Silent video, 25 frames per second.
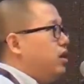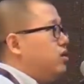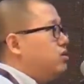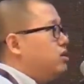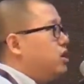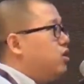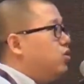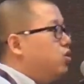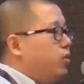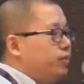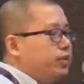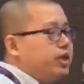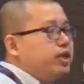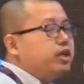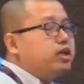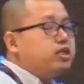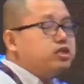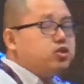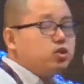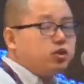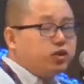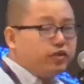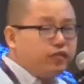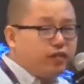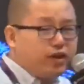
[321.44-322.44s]
So when we are
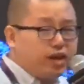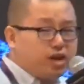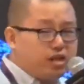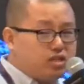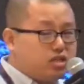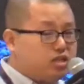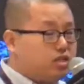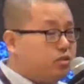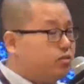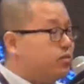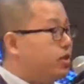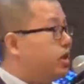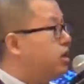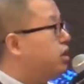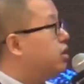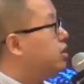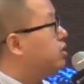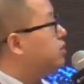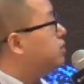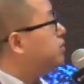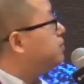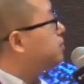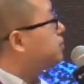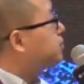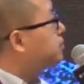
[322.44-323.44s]
facing these
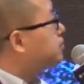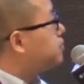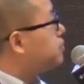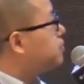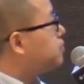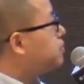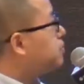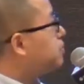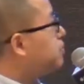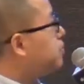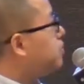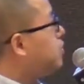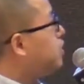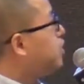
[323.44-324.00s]
challenges, what